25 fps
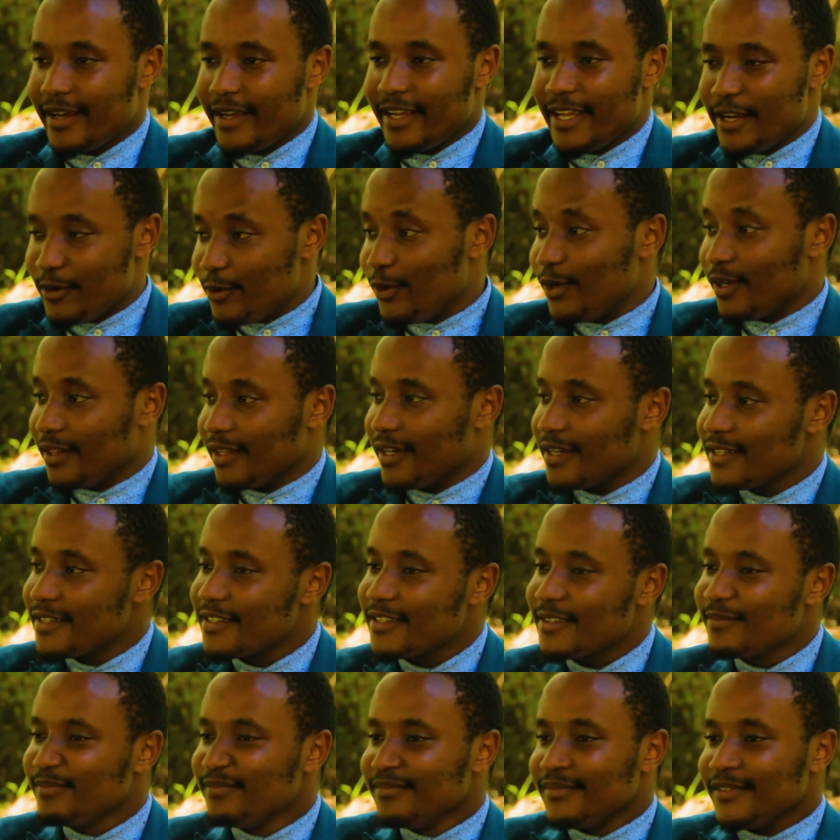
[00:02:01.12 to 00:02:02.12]
and all that.
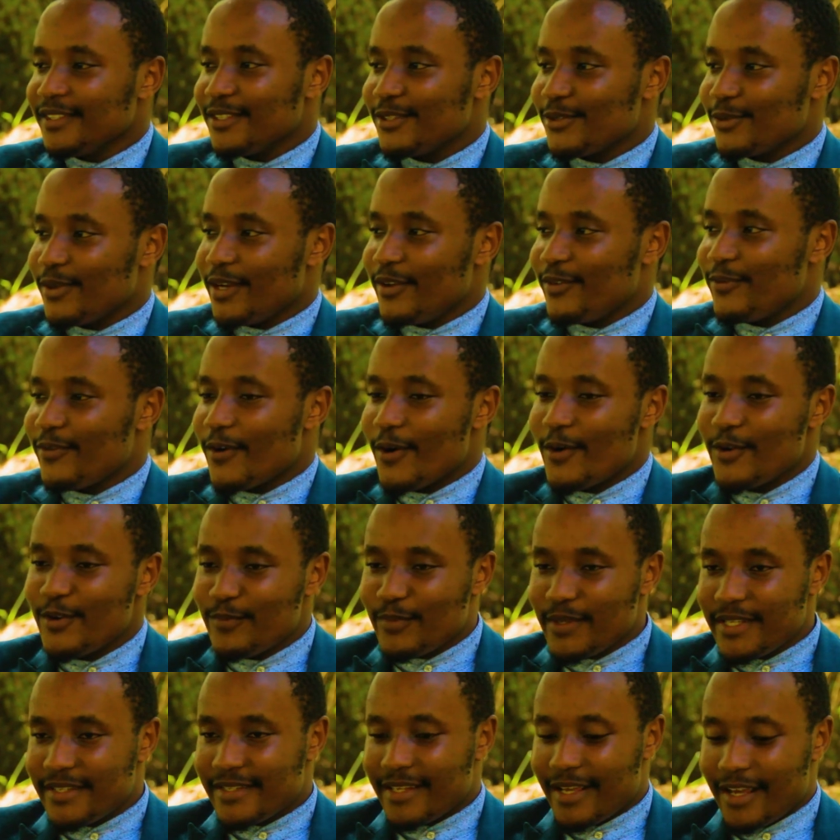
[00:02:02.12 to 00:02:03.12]
So I
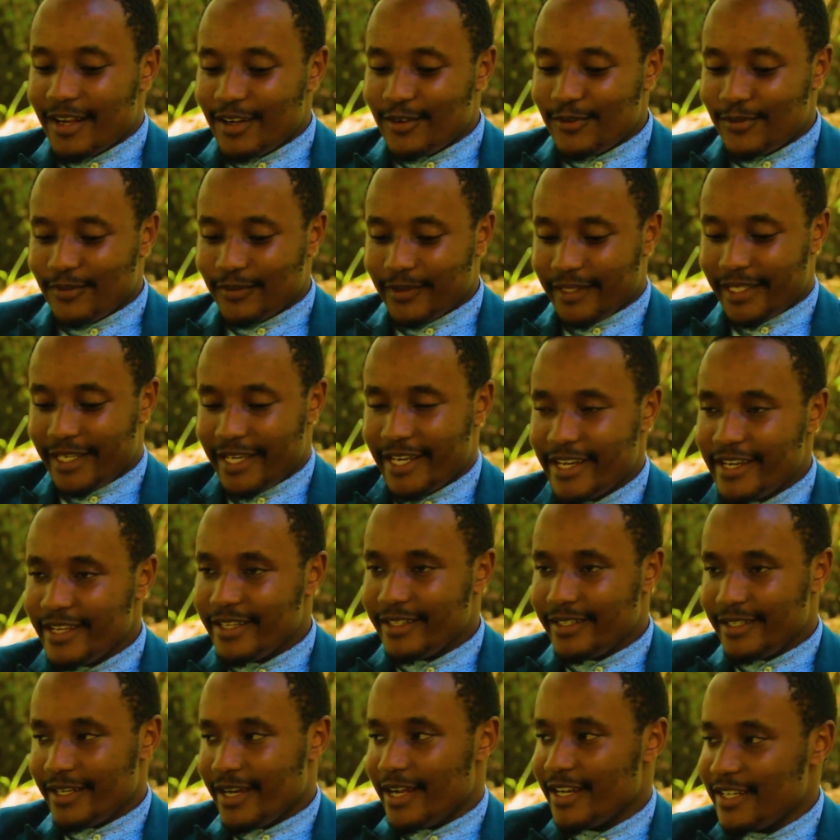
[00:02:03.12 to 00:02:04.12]
found myself
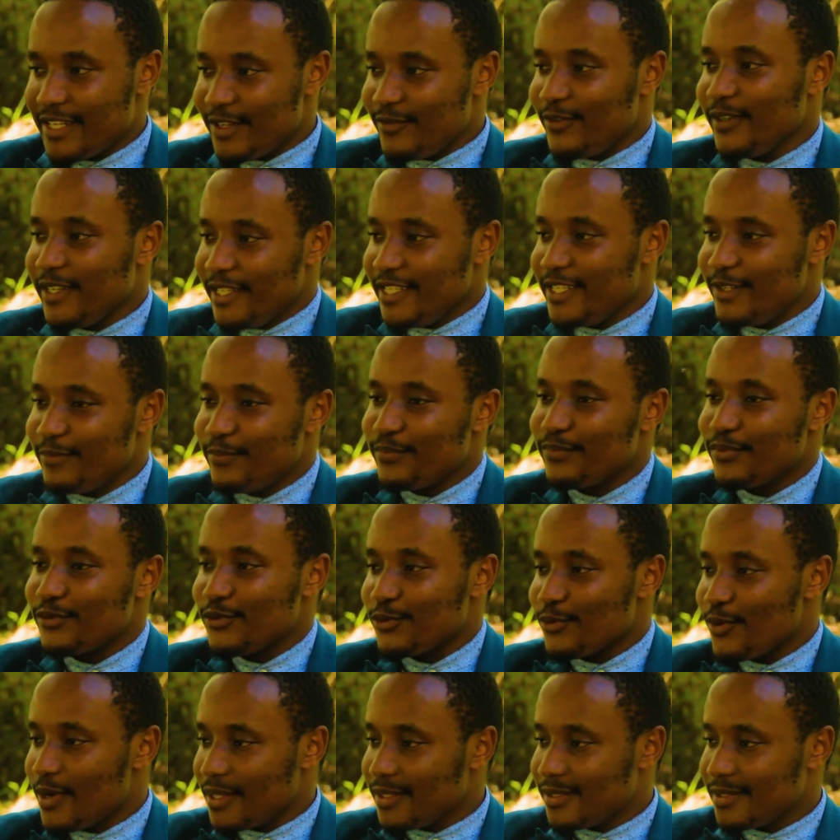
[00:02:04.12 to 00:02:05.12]
diving deep
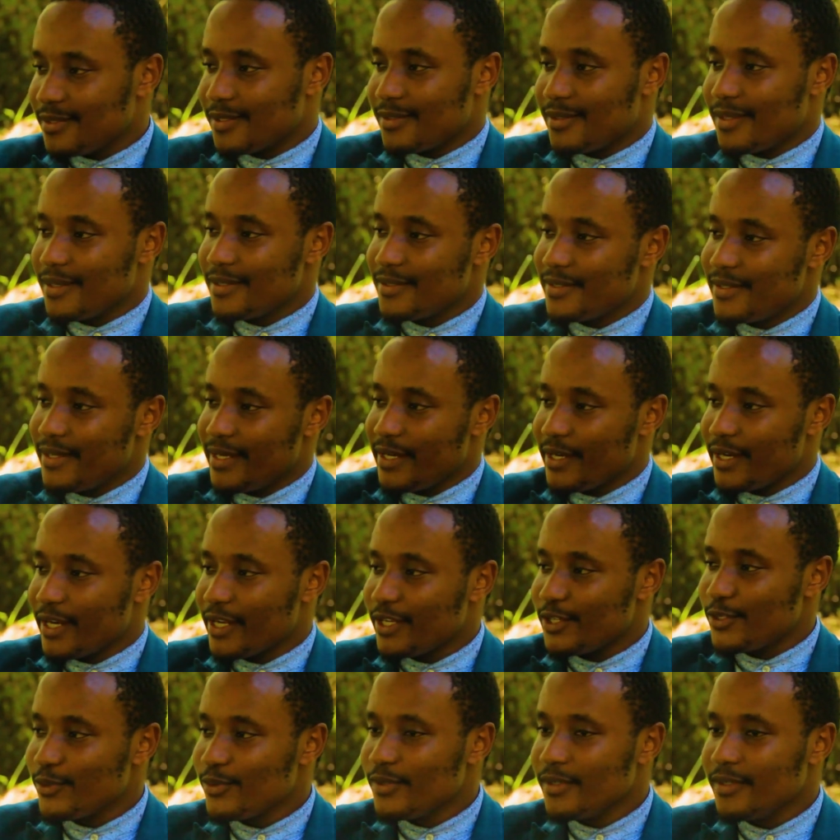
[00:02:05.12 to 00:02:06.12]
towards that
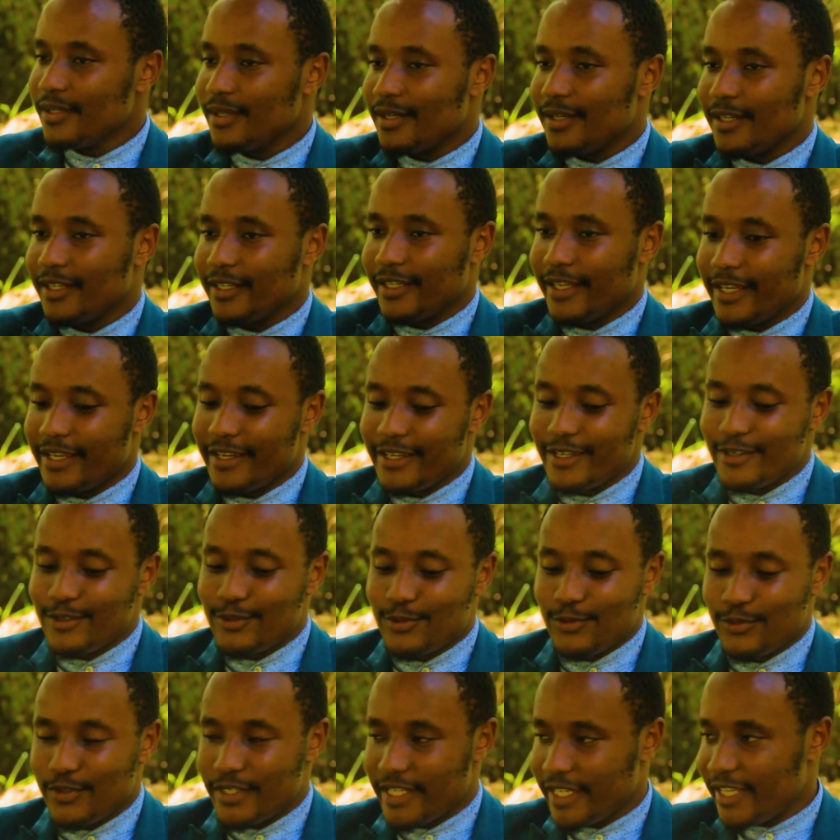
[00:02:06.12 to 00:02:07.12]
direction,
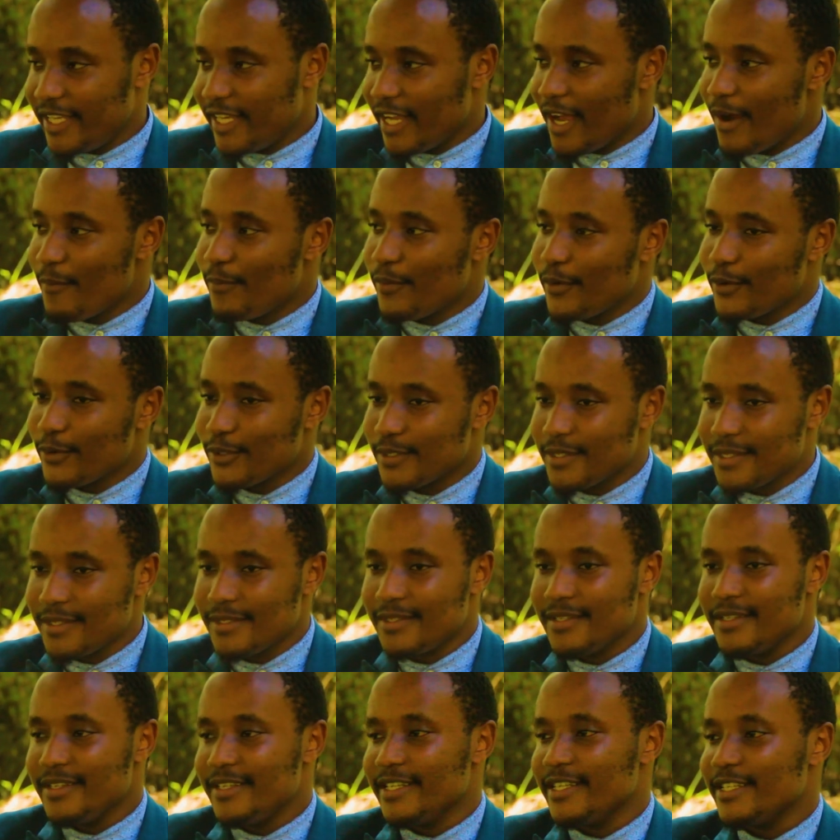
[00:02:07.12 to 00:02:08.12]
taking up
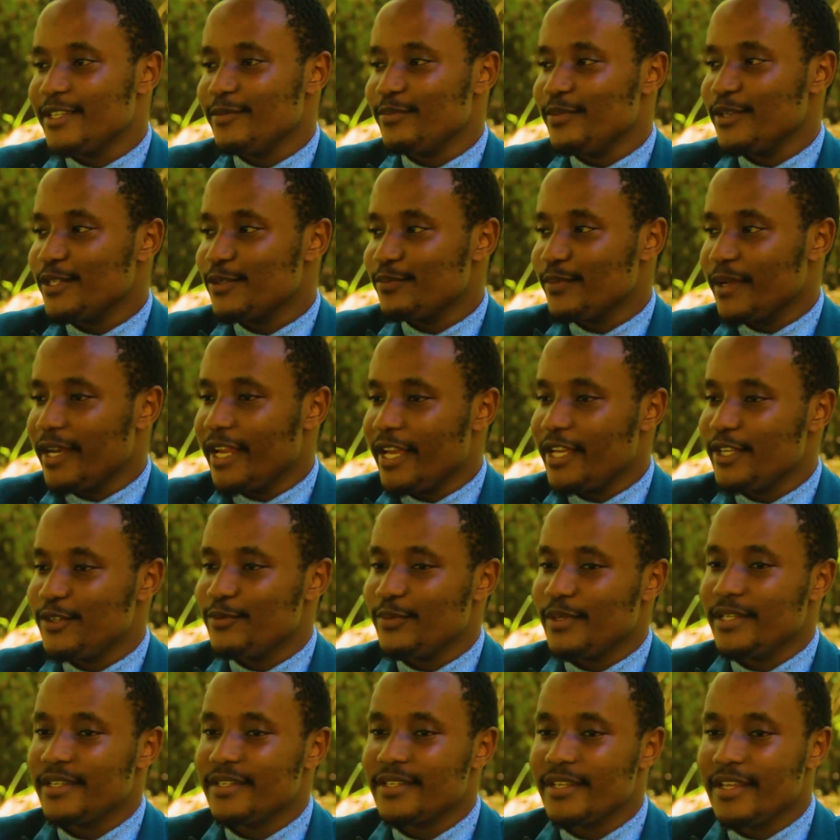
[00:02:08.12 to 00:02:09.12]
courses in database
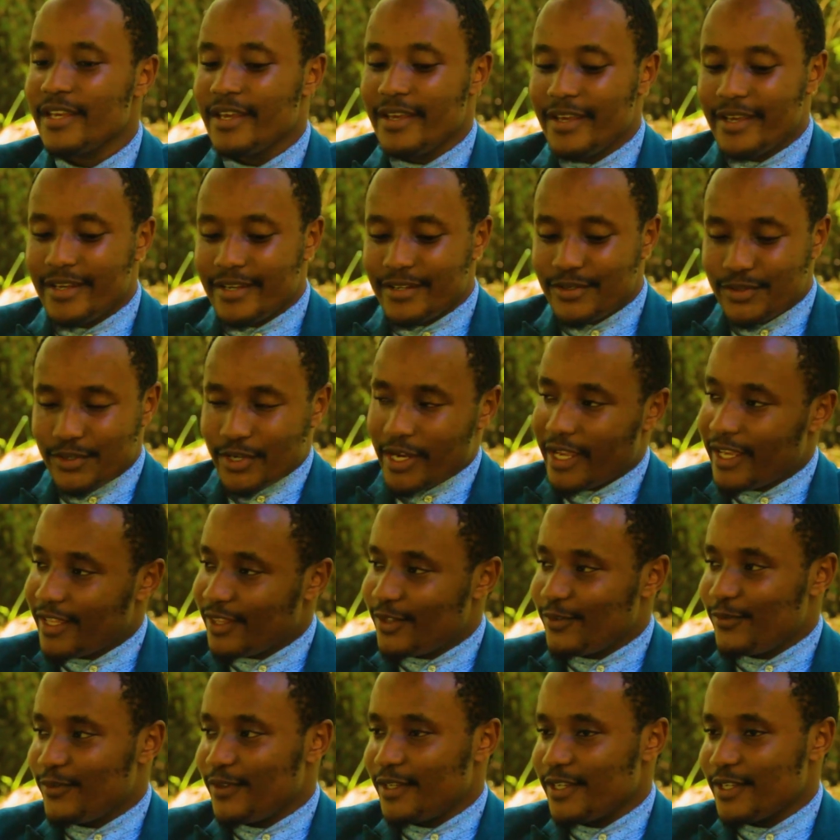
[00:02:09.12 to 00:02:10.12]
management, trying
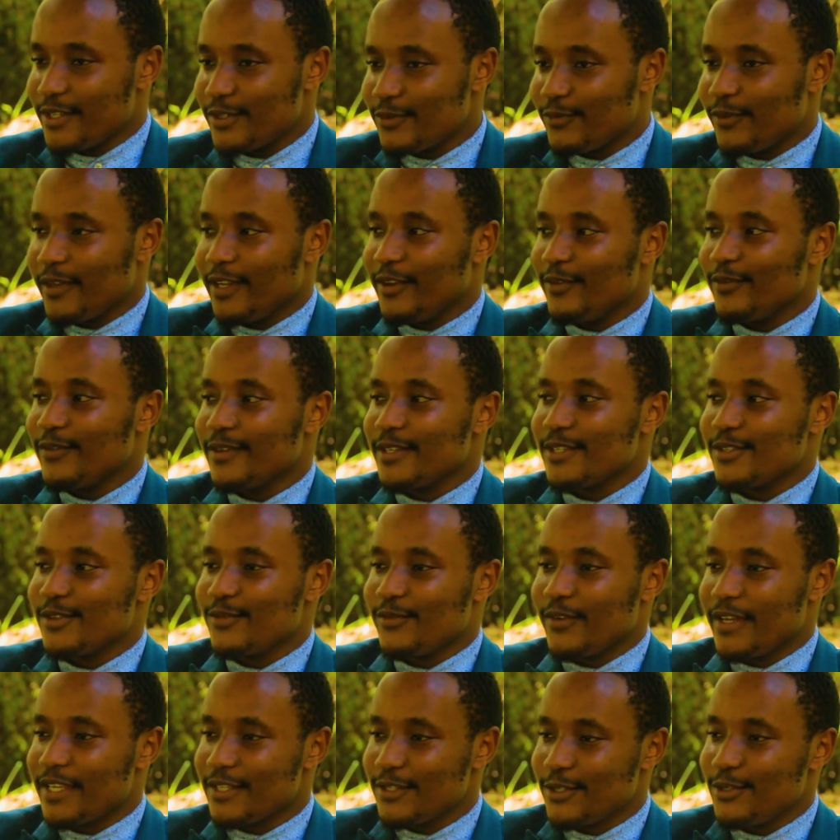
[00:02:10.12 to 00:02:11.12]
the various flavors
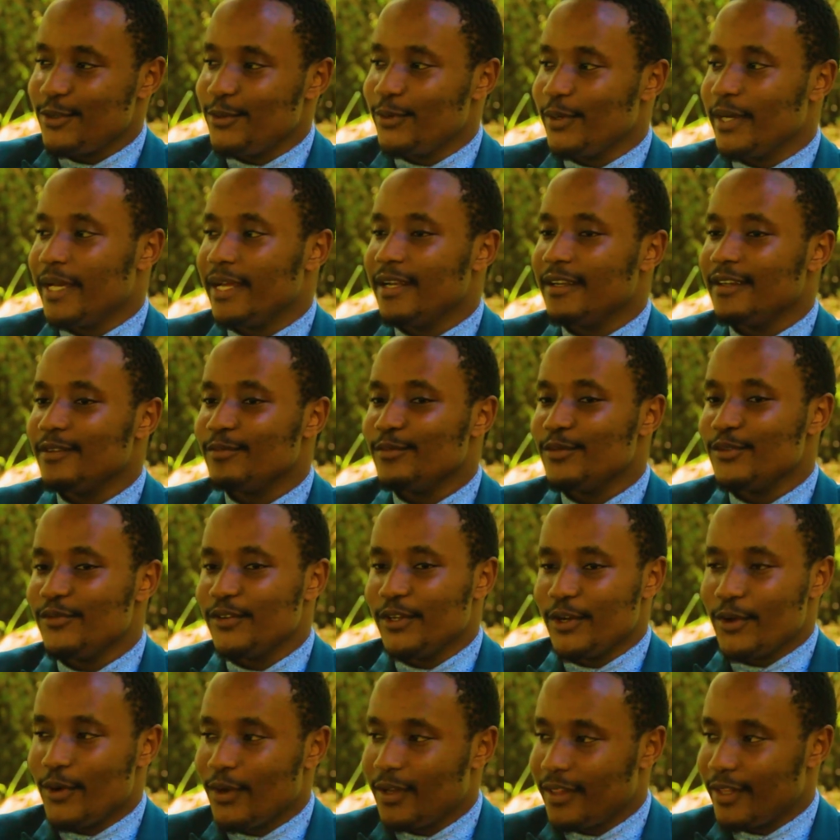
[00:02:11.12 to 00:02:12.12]
of SQL,
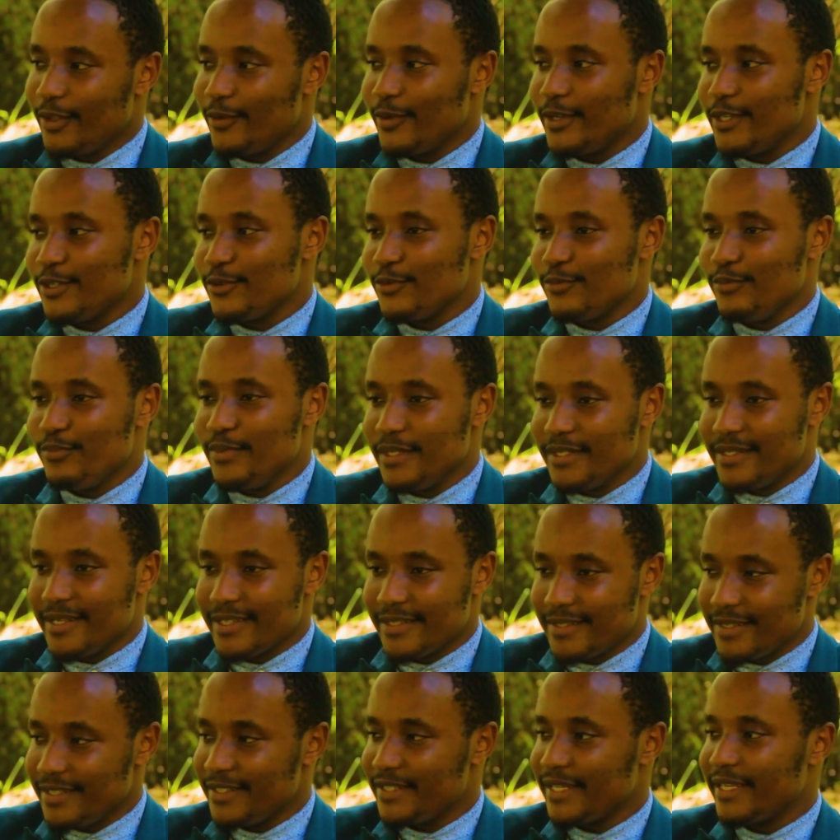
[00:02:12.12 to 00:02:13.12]
moving all the way to
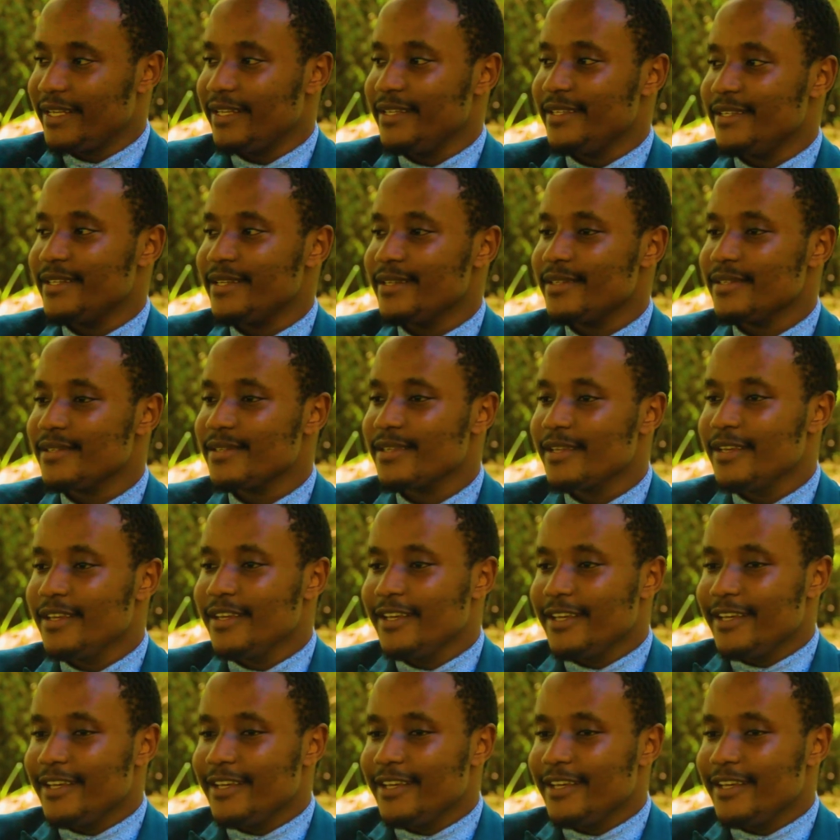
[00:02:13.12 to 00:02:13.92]
business intelligence.